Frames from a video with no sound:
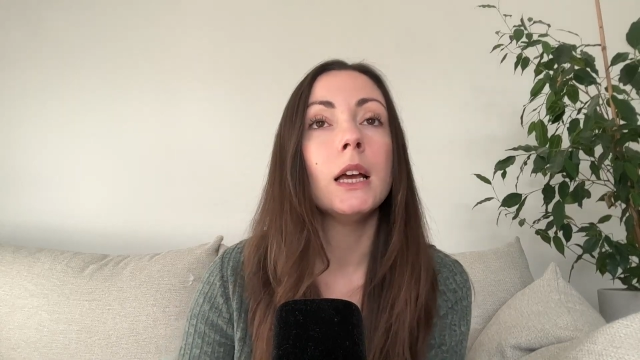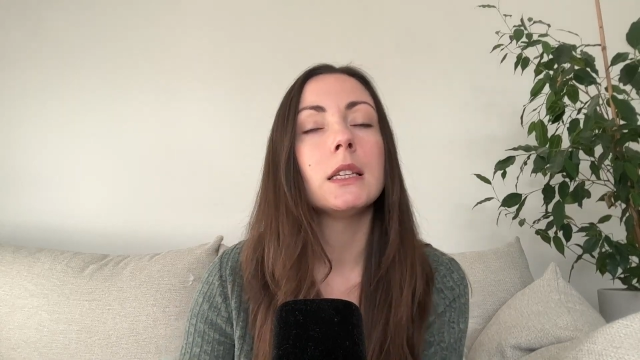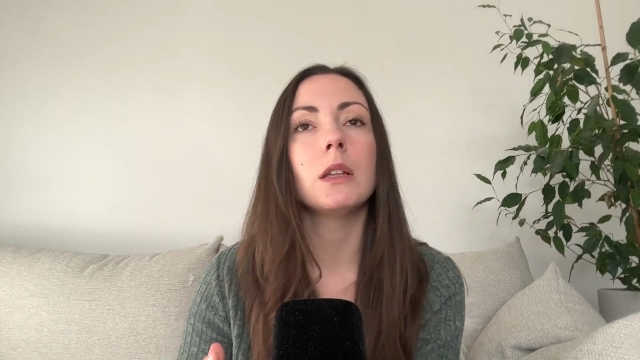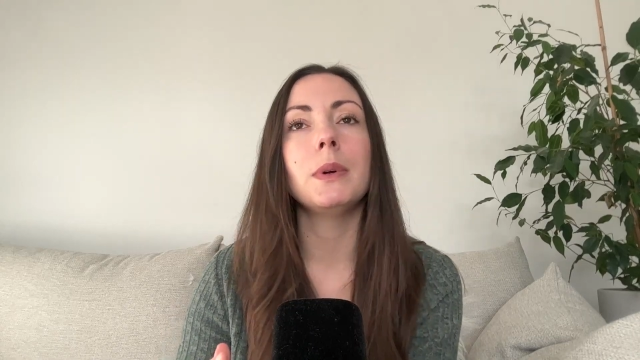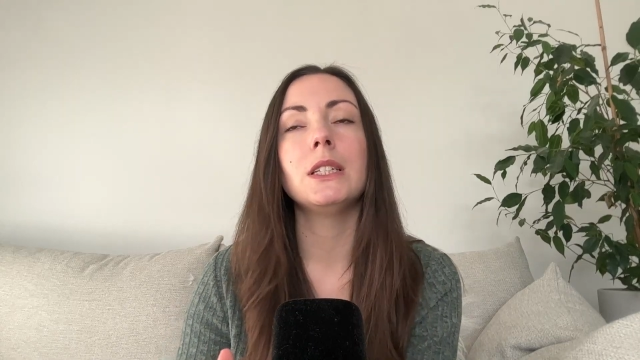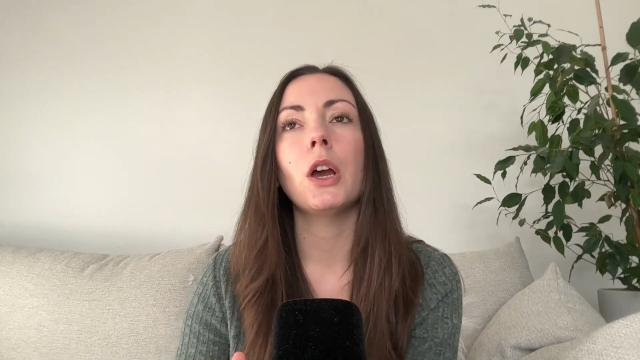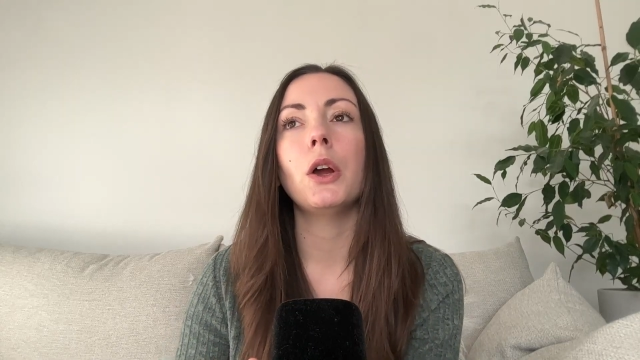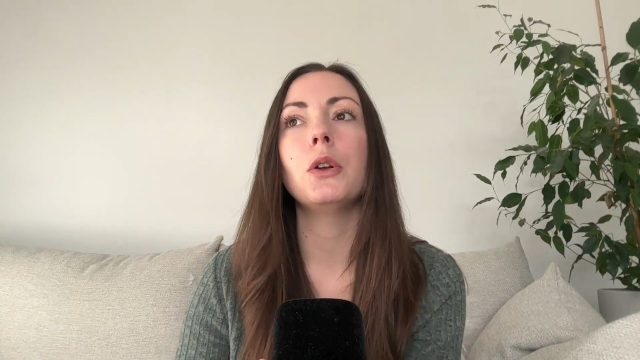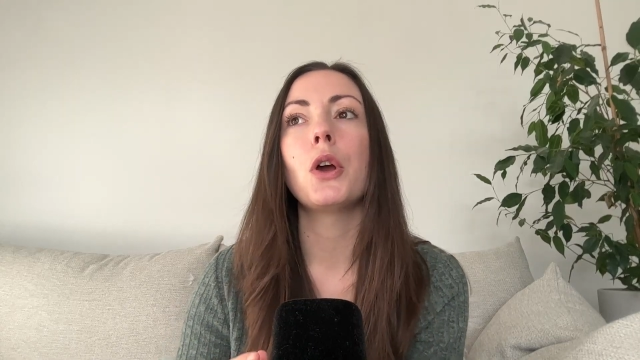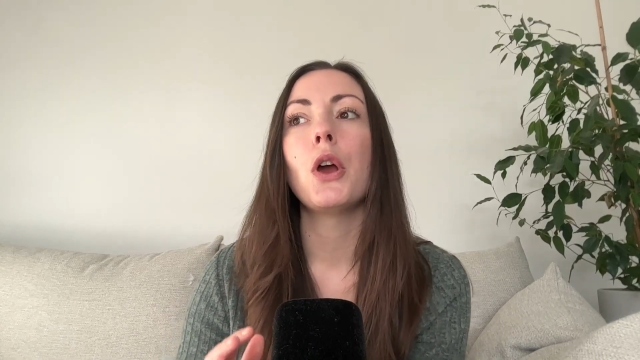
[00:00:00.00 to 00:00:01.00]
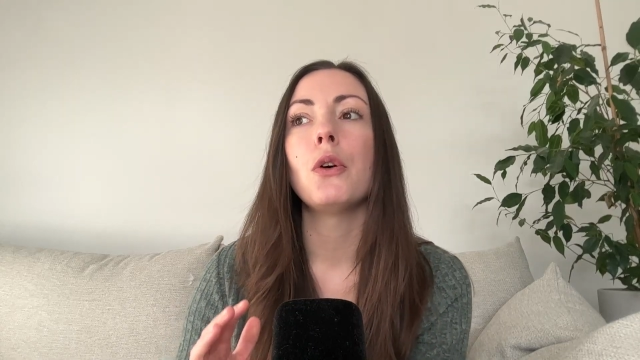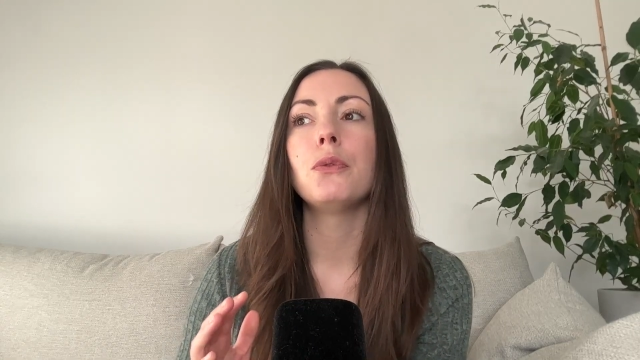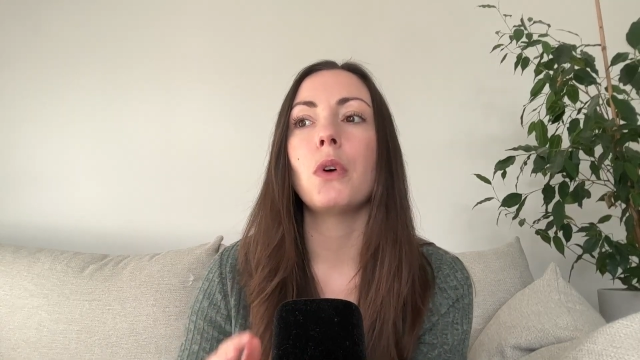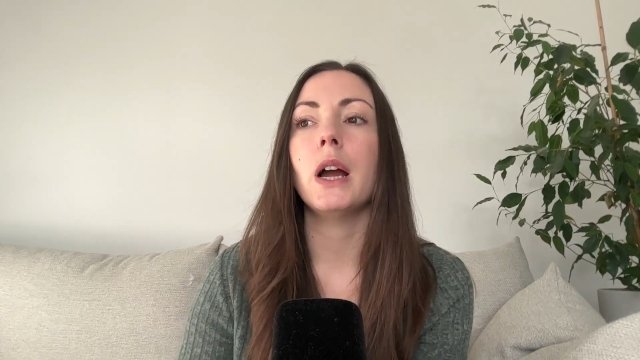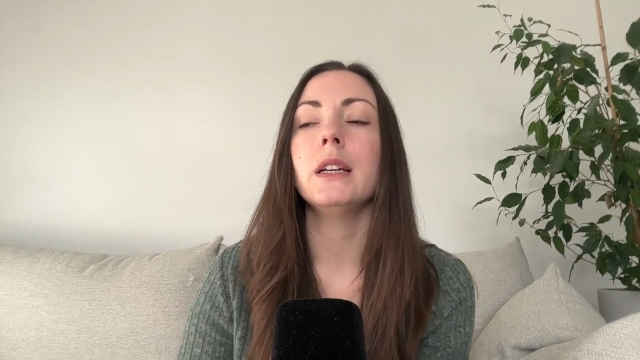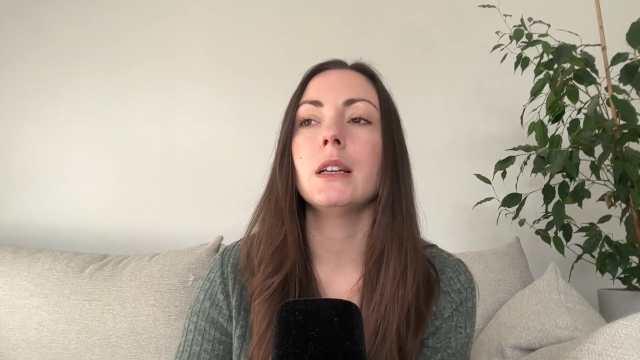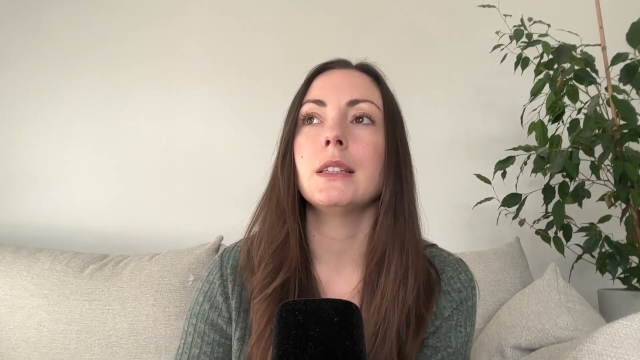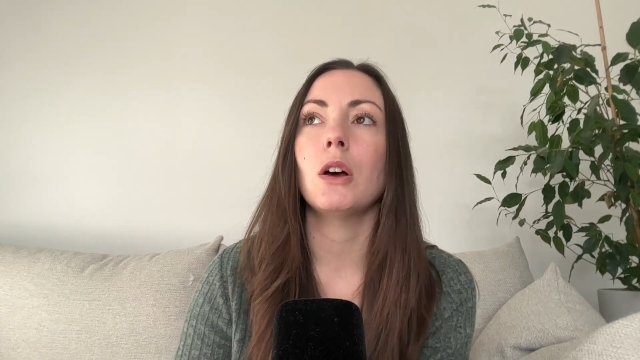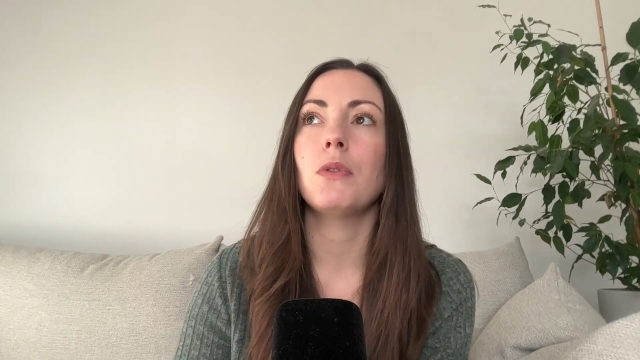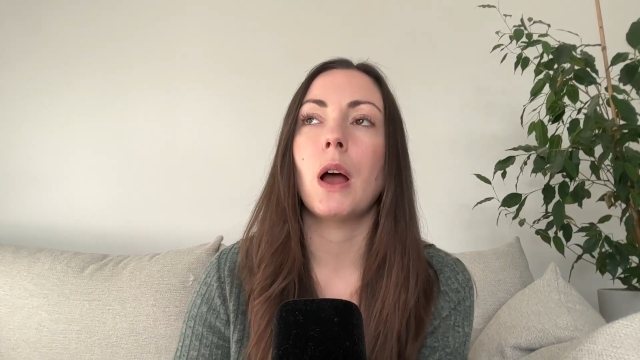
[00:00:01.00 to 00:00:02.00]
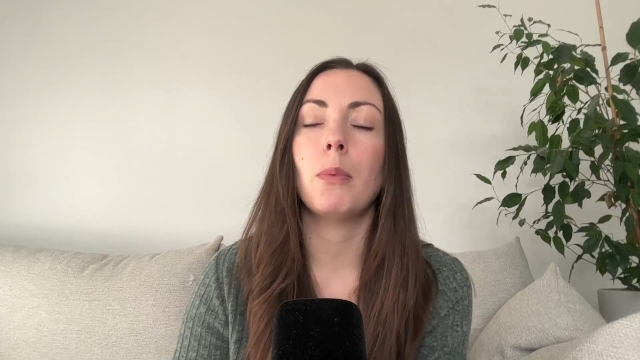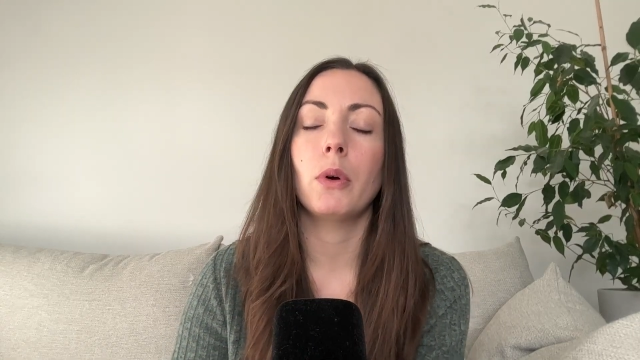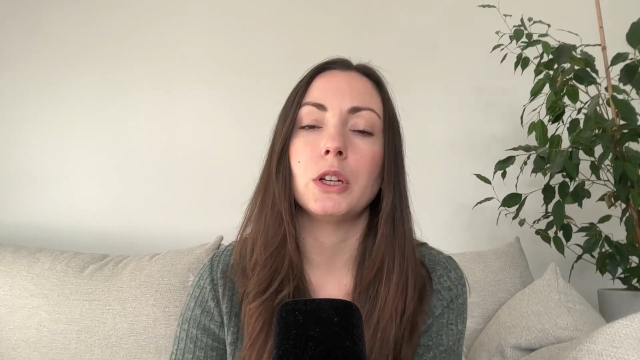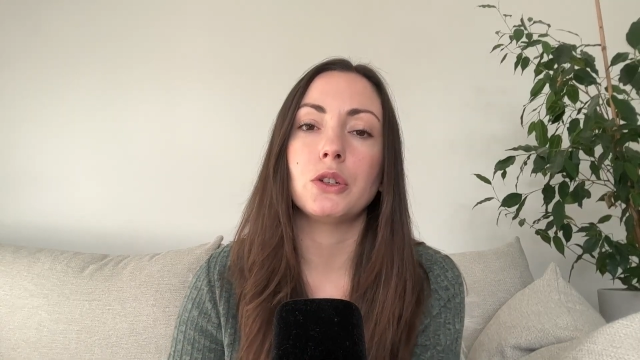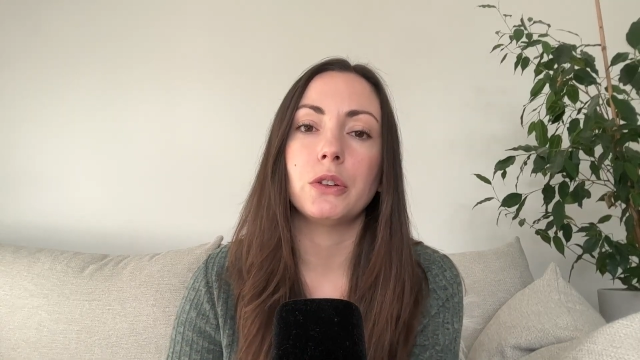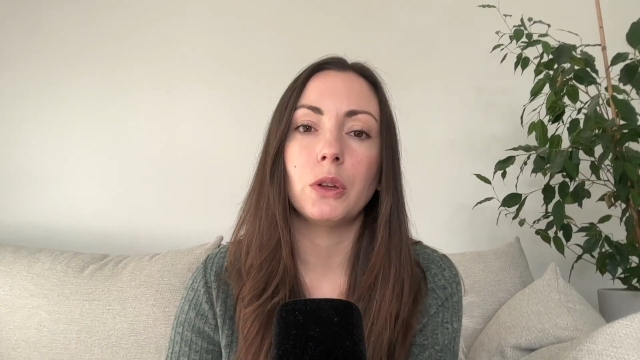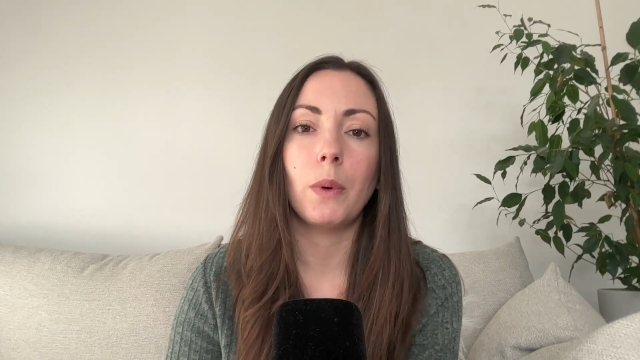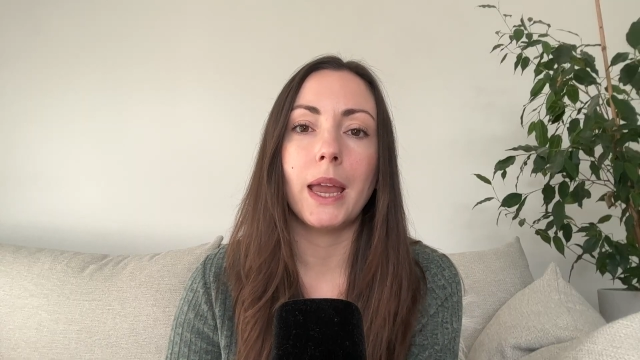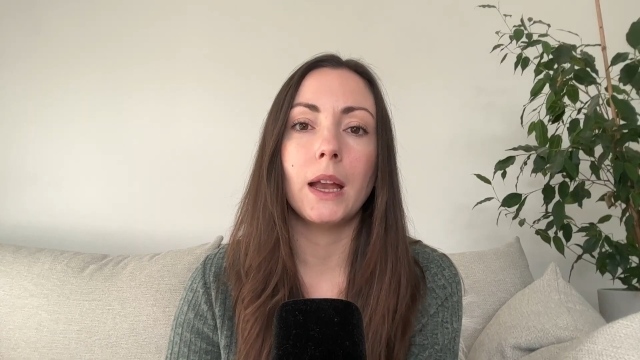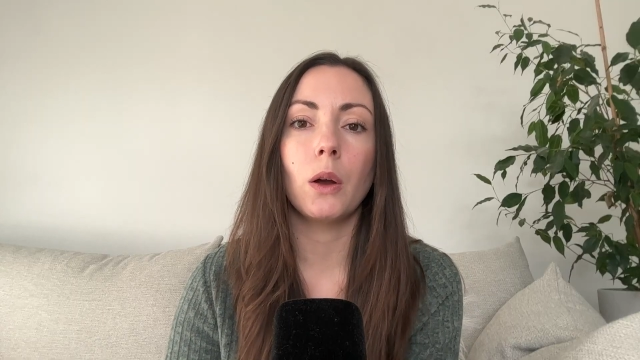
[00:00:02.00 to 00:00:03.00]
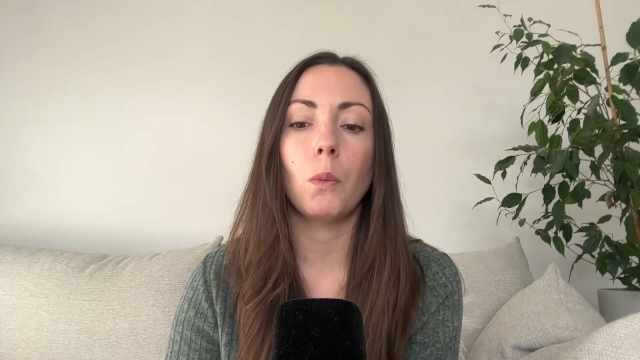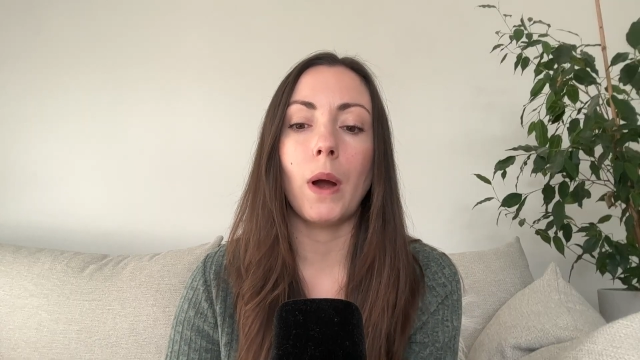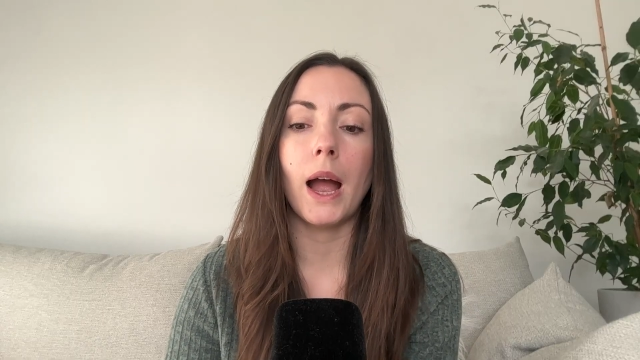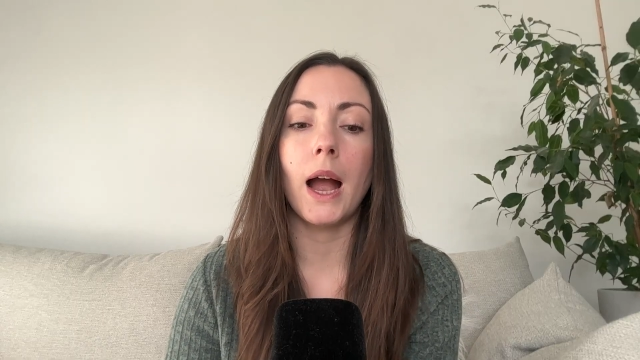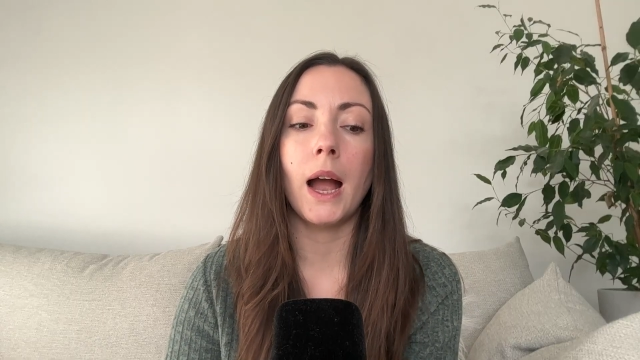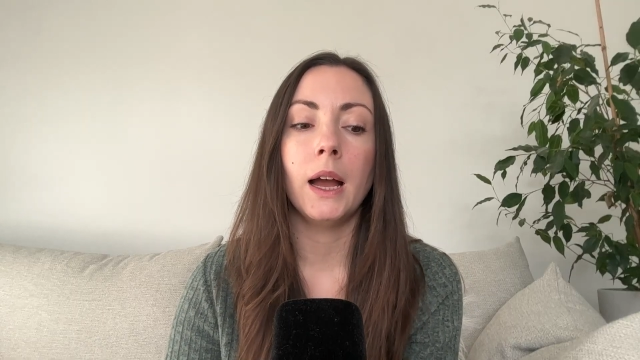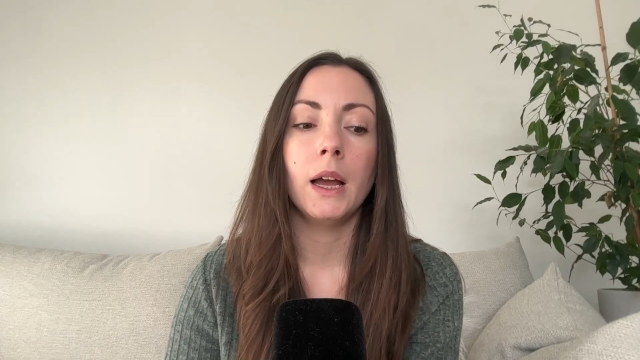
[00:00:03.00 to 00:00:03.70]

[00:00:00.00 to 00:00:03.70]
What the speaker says: so that we don't find ourselves at a point during the week where